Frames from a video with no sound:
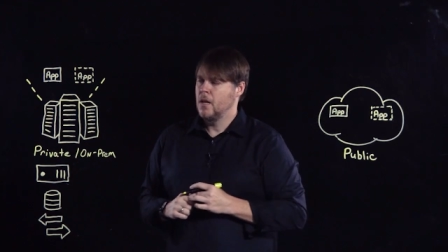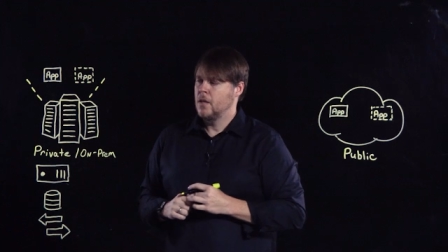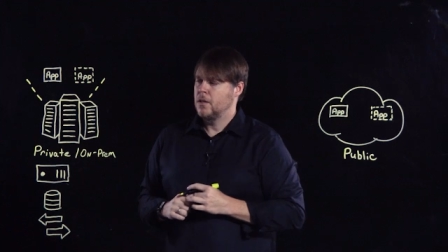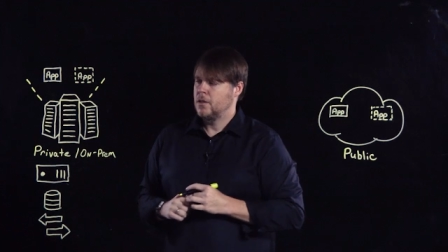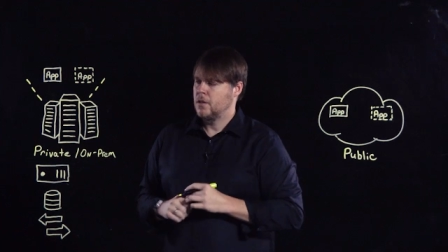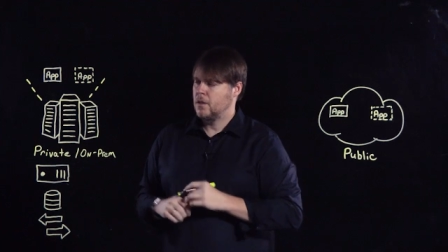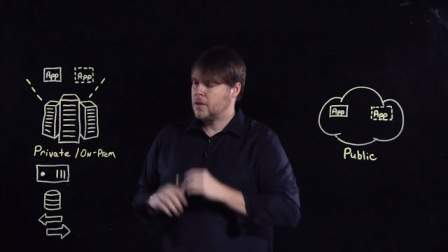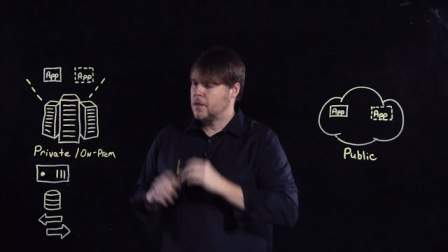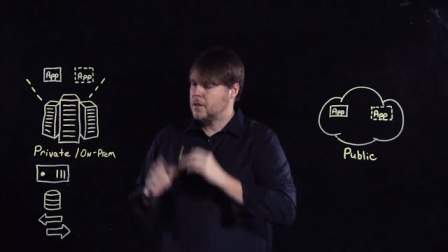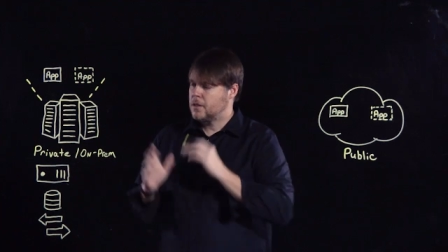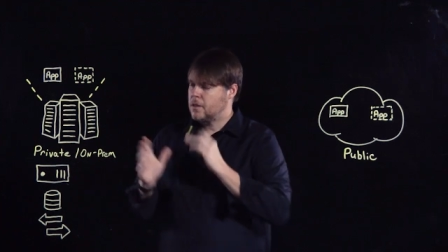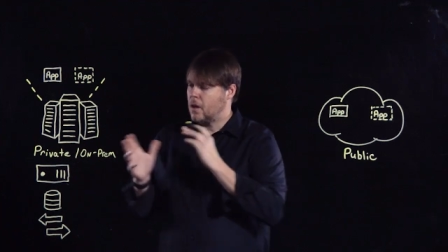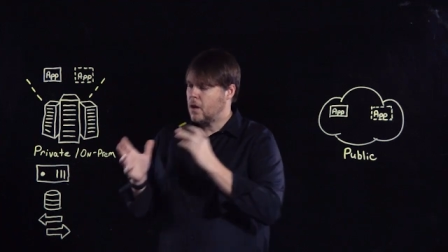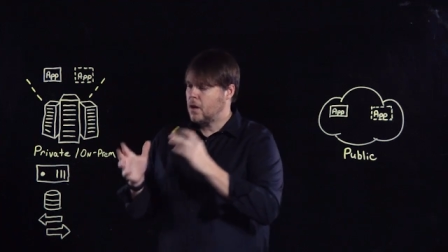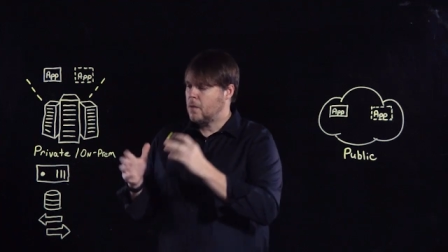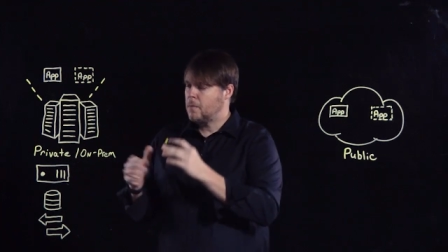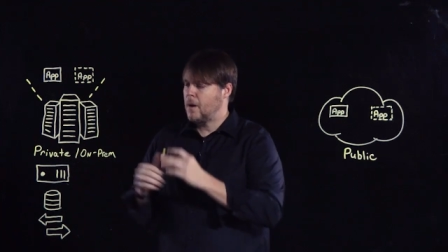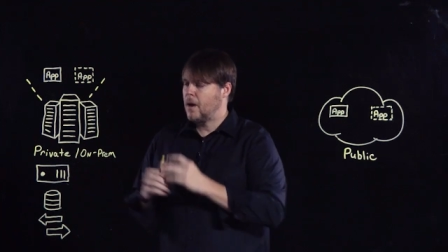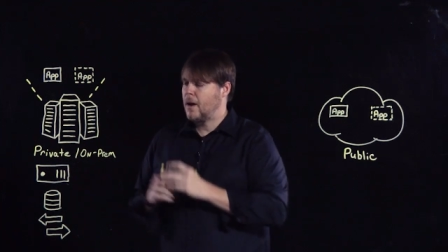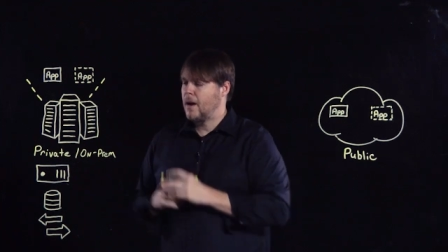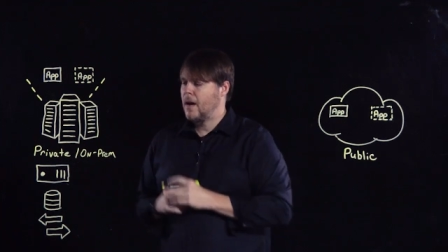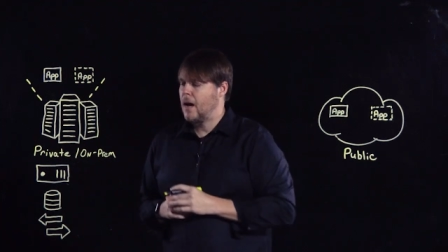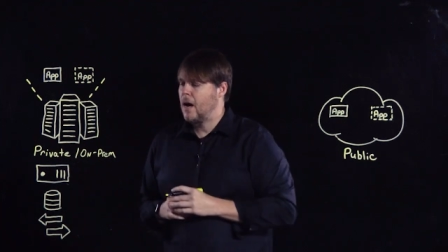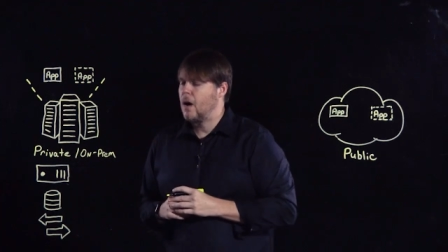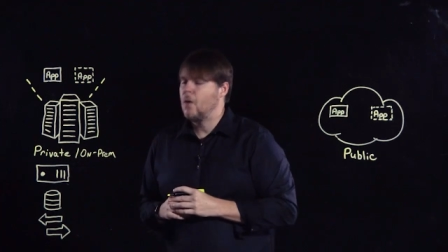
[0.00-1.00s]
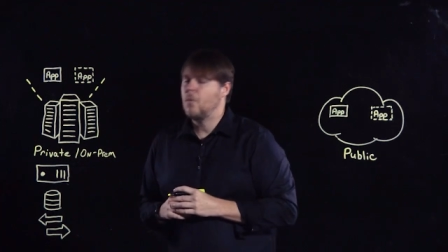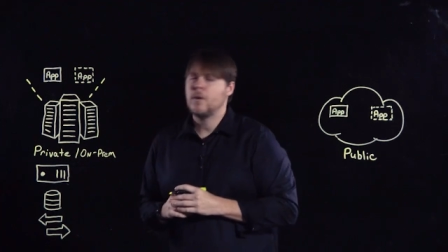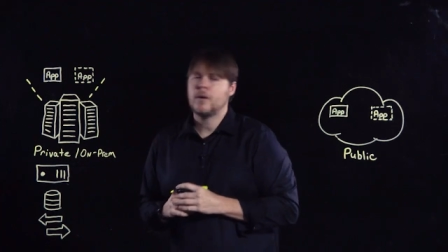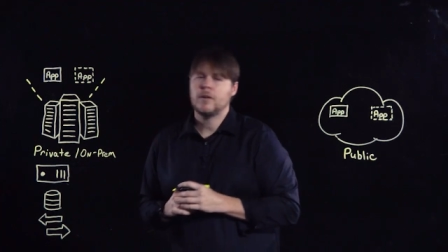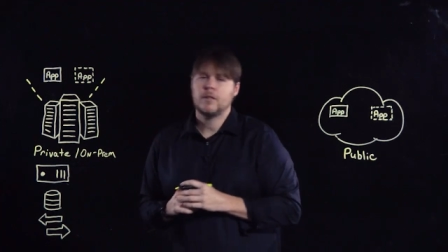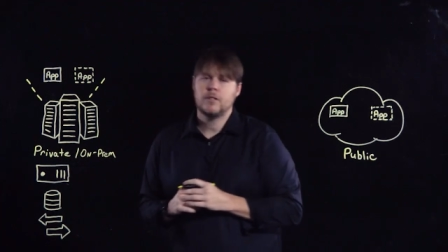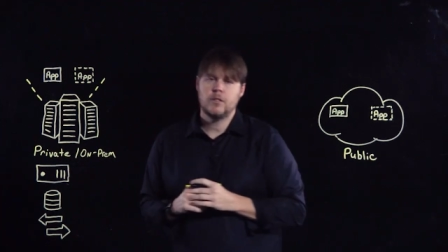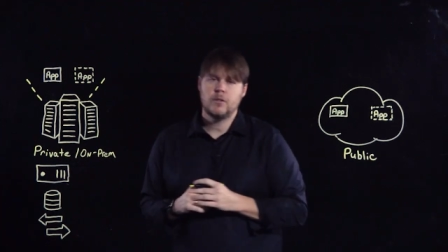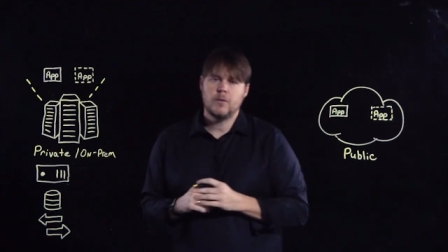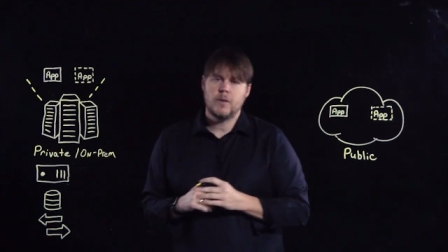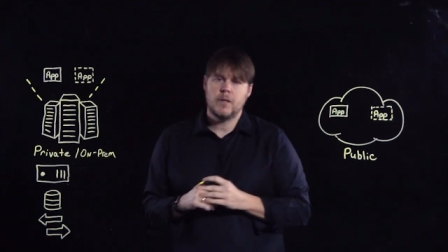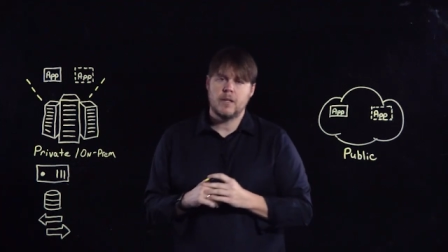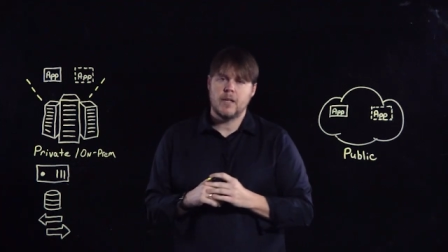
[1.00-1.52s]
So let's talk about how we're
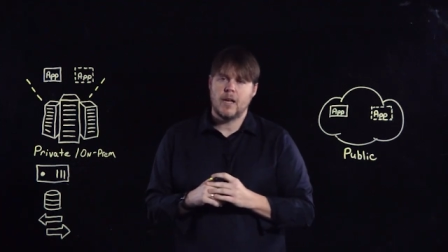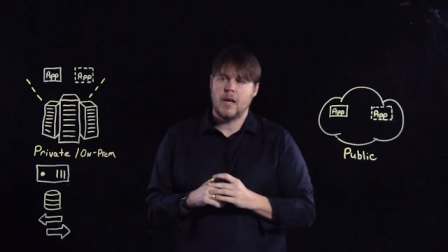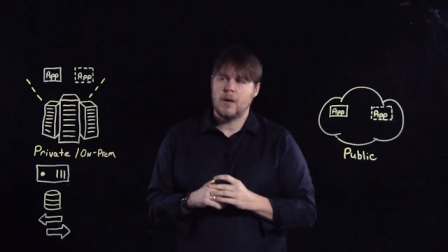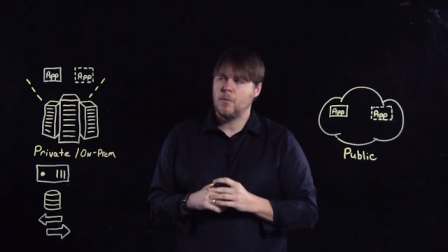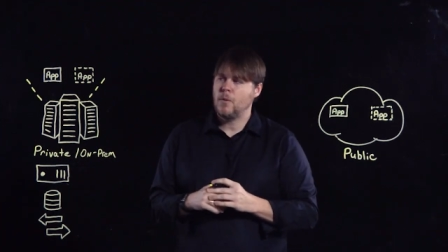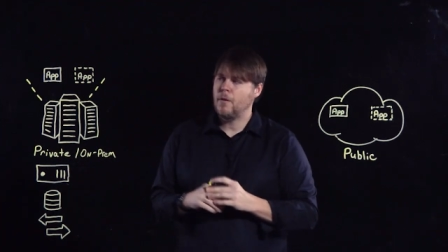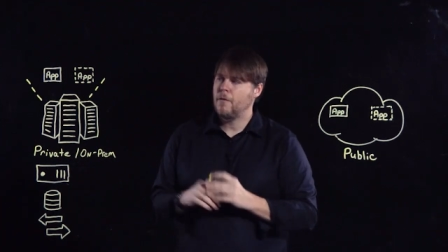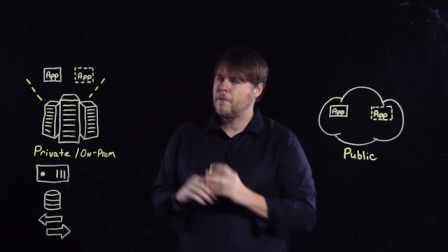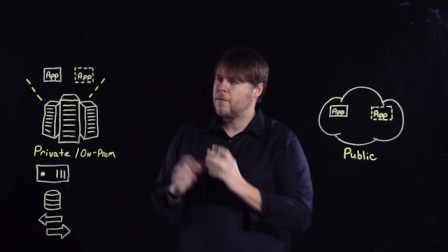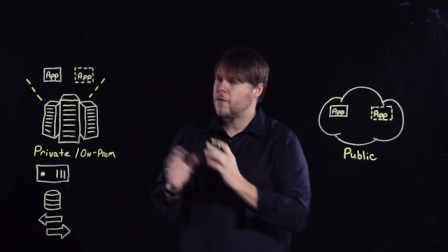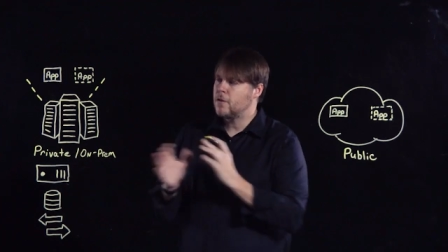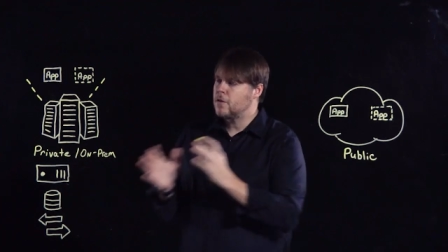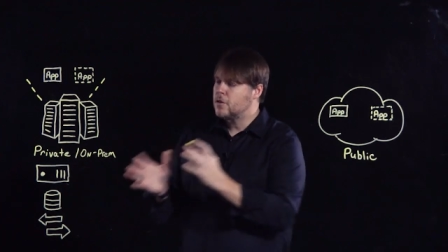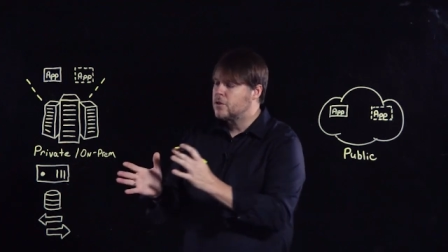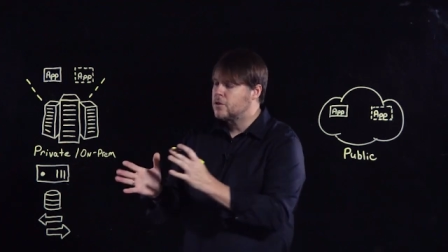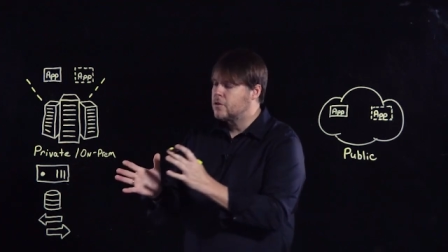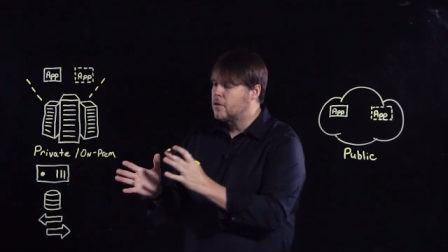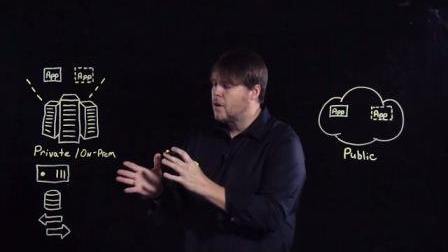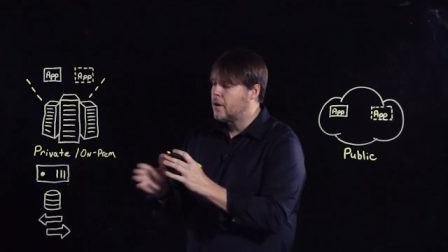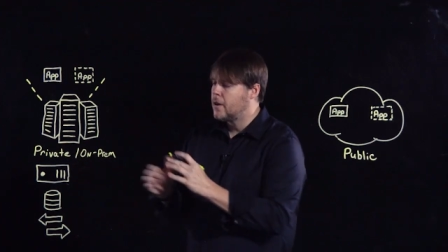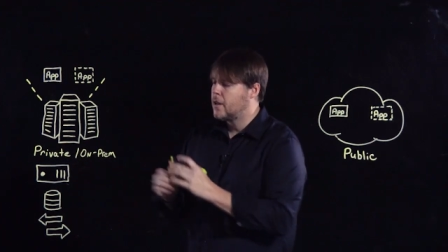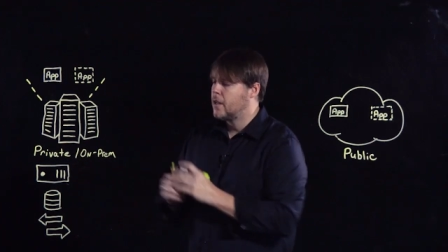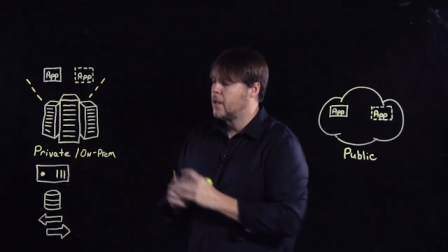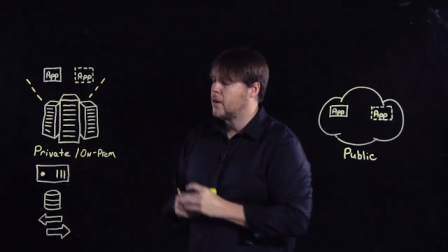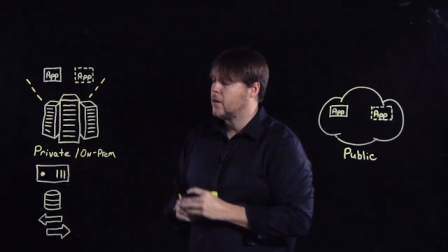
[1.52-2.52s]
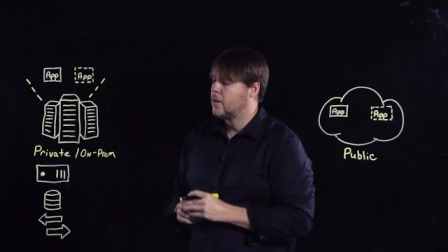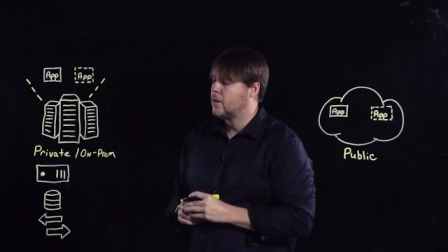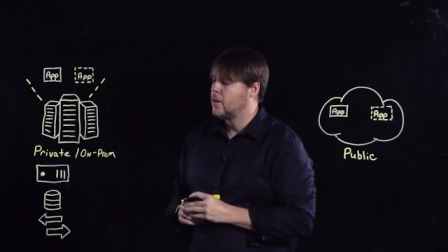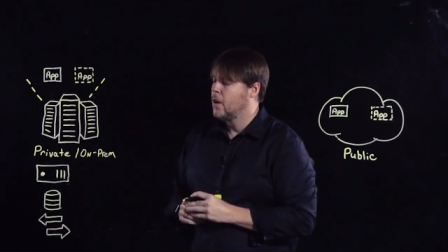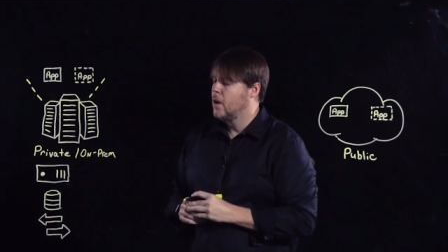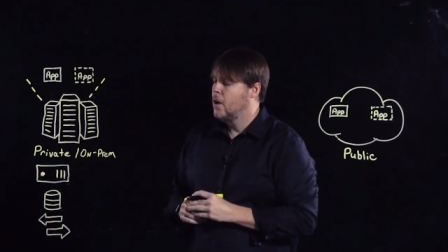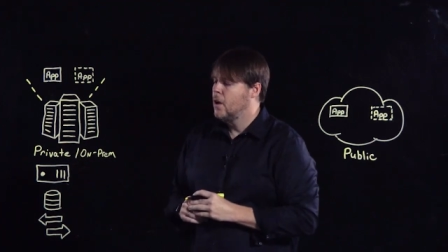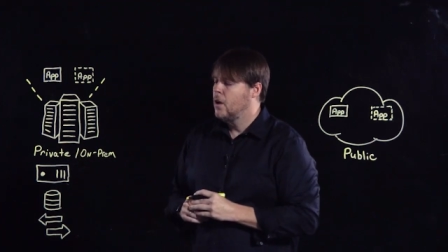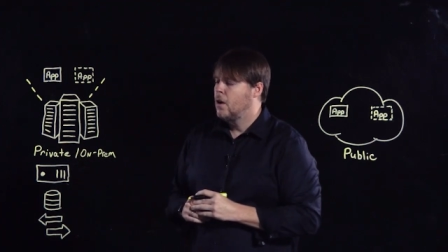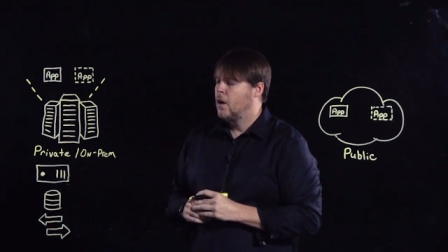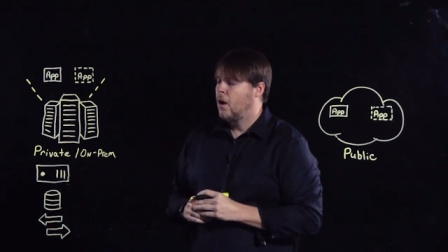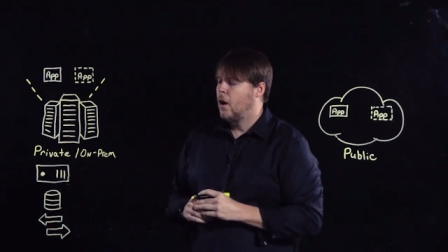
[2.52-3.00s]
doing that. And we'll first start here